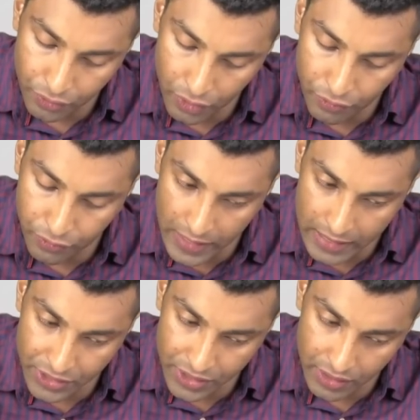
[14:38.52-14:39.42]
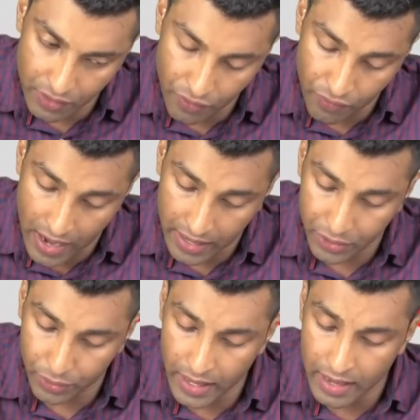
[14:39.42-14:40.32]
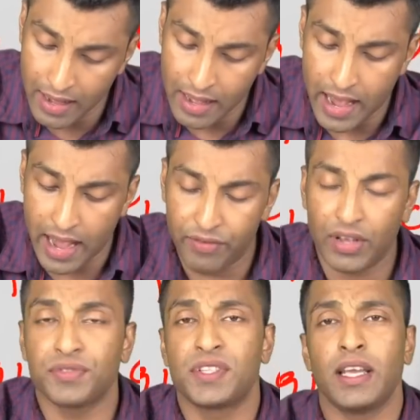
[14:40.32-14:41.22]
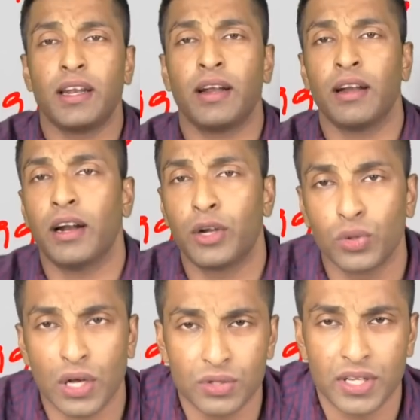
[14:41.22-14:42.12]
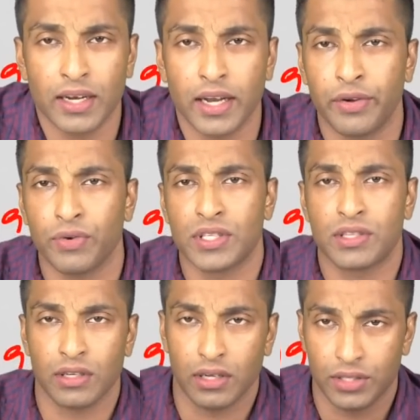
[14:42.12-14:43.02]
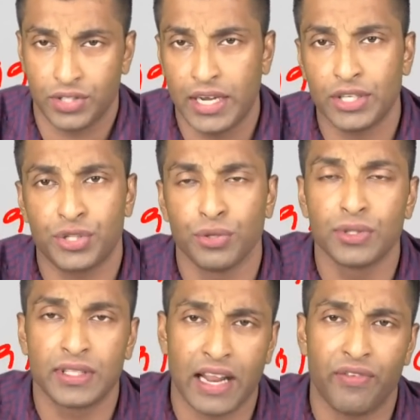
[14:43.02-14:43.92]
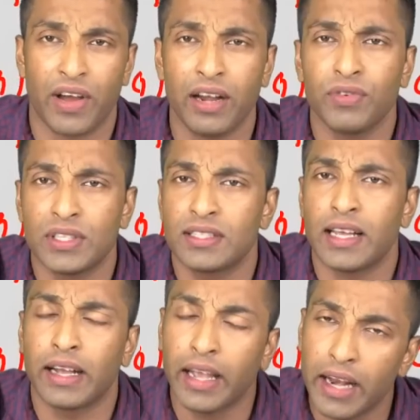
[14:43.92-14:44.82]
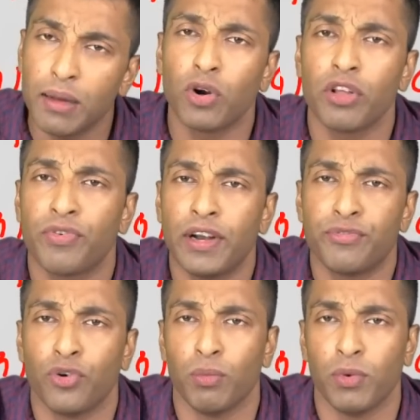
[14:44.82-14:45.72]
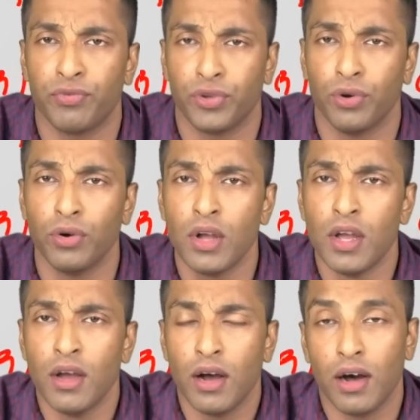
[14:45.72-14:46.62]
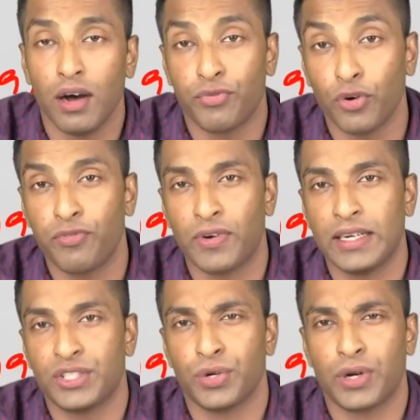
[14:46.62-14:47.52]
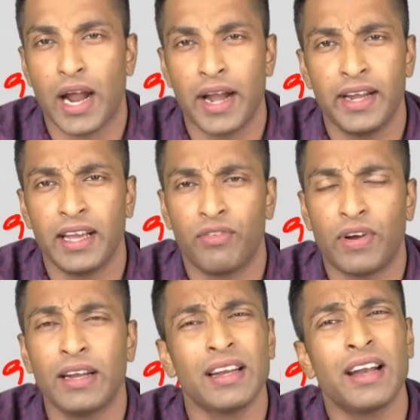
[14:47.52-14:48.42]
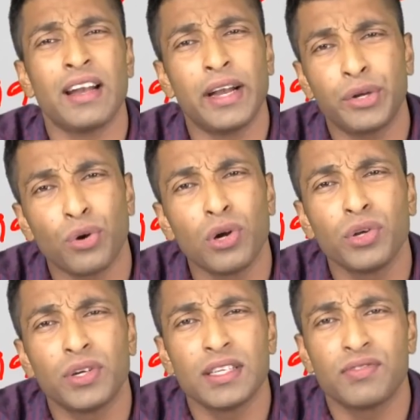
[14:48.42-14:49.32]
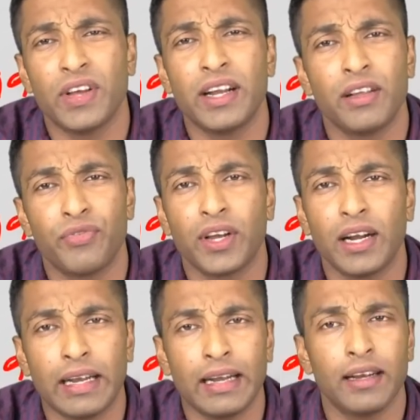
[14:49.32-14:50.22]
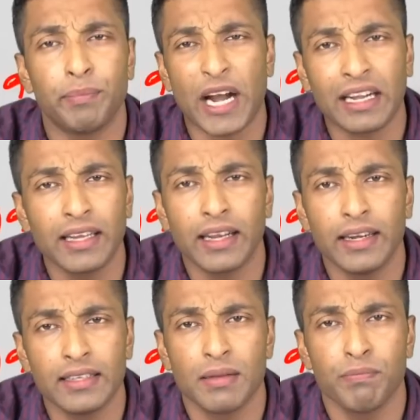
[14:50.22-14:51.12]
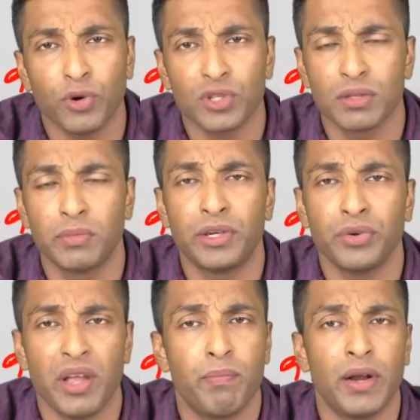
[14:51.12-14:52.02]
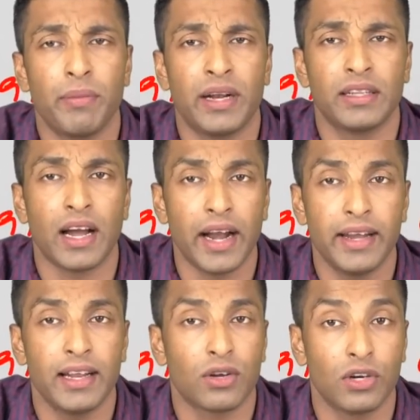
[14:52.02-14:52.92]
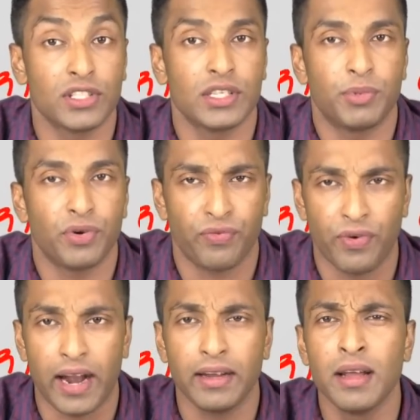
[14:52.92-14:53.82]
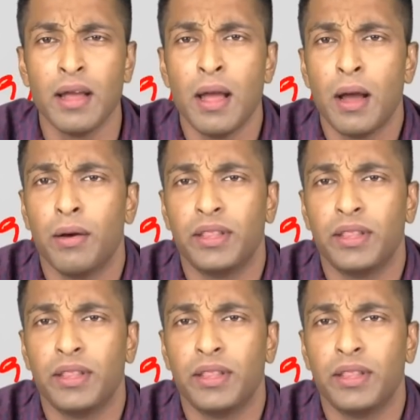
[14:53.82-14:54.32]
full-fledged VAT. Okay, and we have seen in 2000 it was changed to sen VAT, which is again a modified form of full-fledged or ideal VAT. And I told you it is very difficult, in practically it is impossible to implement the ideal concept of VAT.